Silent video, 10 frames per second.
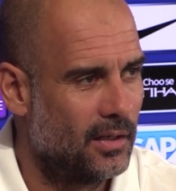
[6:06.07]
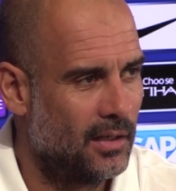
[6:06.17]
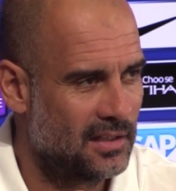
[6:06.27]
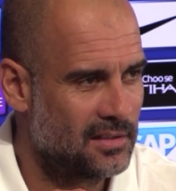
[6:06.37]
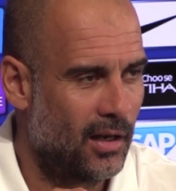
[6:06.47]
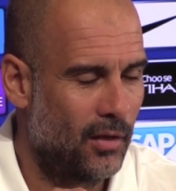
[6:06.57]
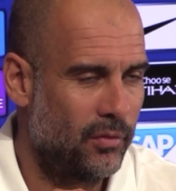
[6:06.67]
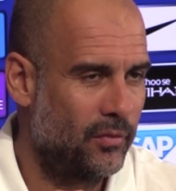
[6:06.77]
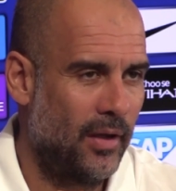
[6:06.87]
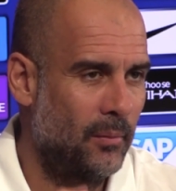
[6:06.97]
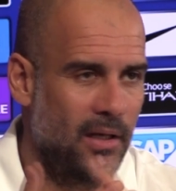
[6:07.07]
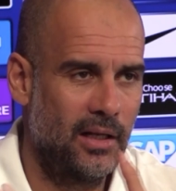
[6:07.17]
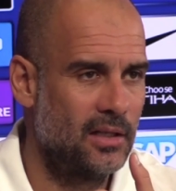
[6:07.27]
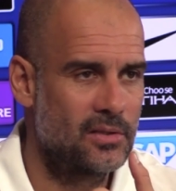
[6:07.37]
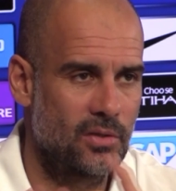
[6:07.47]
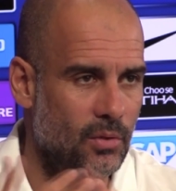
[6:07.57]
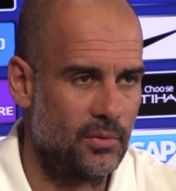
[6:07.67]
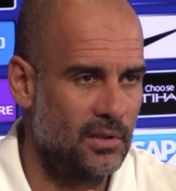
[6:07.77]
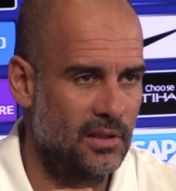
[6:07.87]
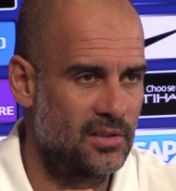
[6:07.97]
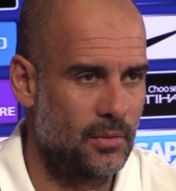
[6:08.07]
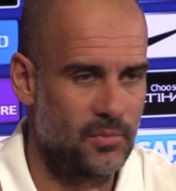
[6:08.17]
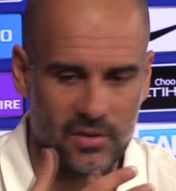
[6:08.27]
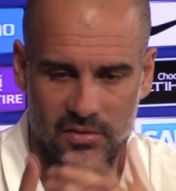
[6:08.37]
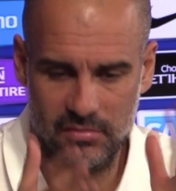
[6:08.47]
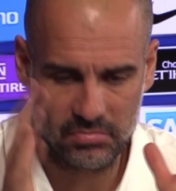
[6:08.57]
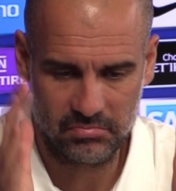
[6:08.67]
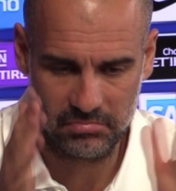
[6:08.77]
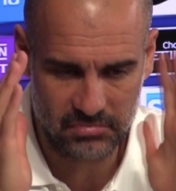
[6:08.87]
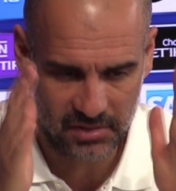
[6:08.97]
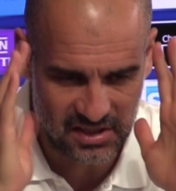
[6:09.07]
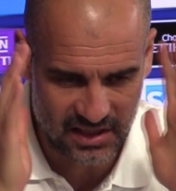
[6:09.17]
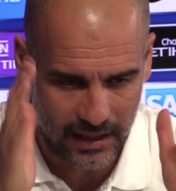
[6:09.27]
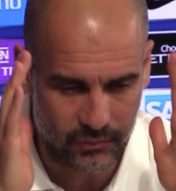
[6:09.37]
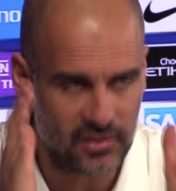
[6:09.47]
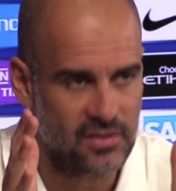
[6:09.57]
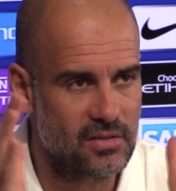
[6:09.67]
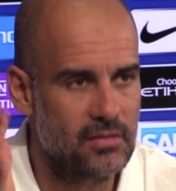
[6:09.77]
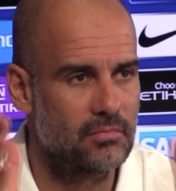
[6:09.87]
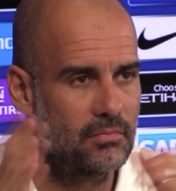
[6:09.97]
he has a lovely family, so in the terms of his life is